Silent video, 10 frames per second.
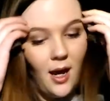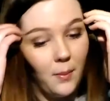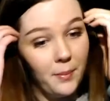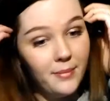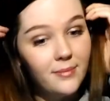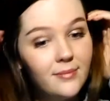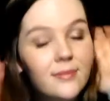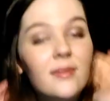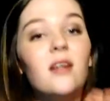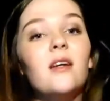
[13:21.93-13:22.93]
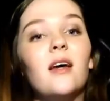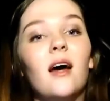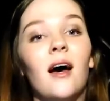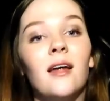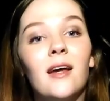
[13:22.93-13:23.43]
and
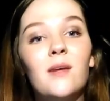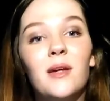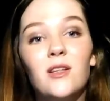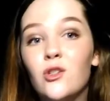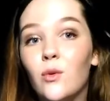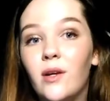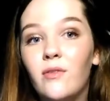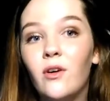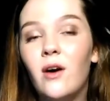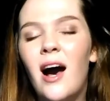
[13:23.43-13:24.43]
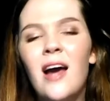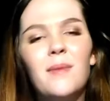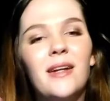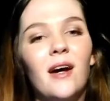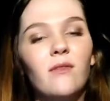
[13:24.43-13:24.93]
I mean joyful,
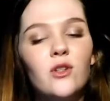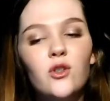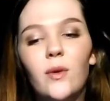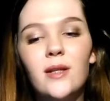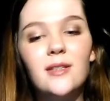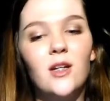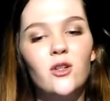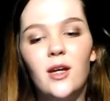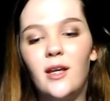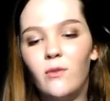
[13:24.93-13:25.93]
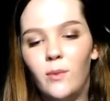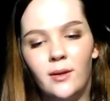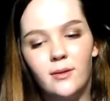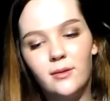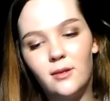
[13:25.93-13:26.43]
I mean have this joy inside you even
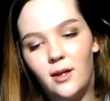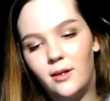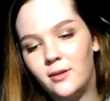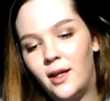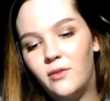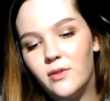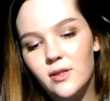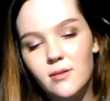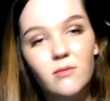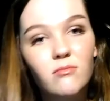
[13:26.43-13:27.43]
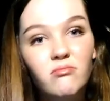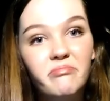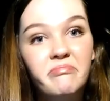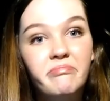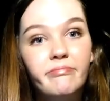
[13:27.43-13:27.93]
when life is
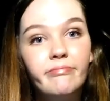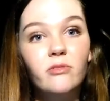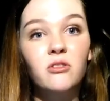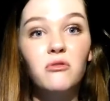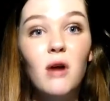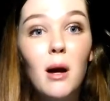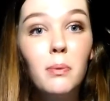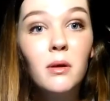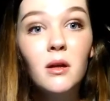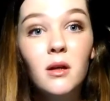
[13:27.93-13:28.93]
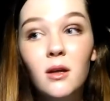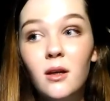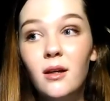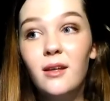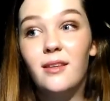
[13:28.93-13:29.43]
crap,
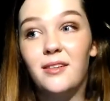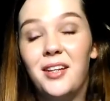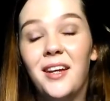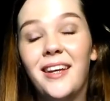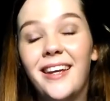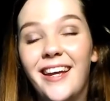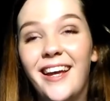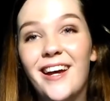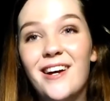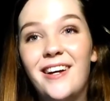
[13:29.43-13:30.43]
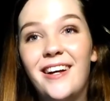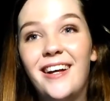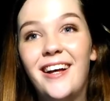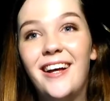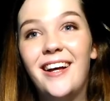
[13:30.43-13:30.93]
that
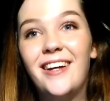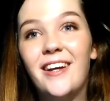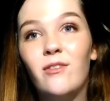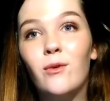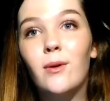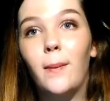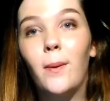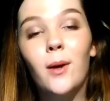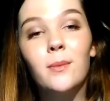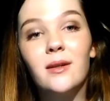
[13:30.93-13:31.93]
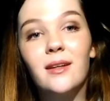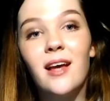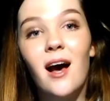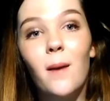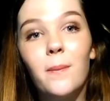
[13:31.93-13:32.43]
if you want to be
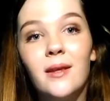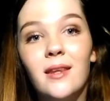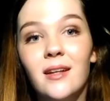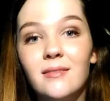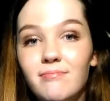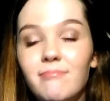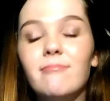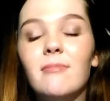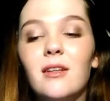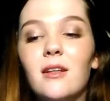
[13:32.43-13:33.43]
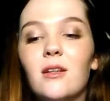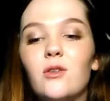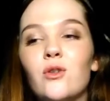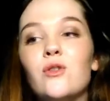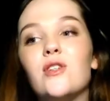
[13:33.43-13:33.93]
permanently happy, then
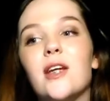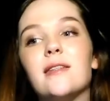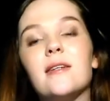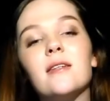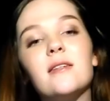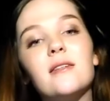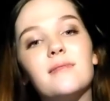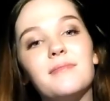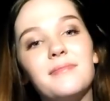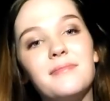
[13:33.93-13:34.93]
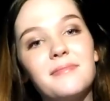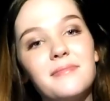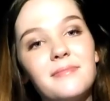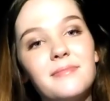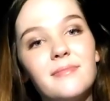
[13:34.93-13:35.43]
choose Jesus,
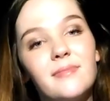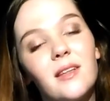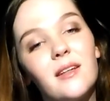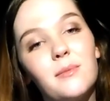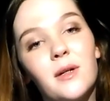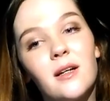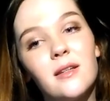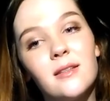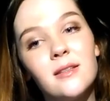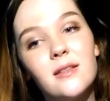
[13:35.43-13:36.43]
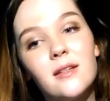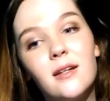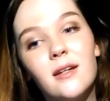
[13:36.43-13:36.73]
because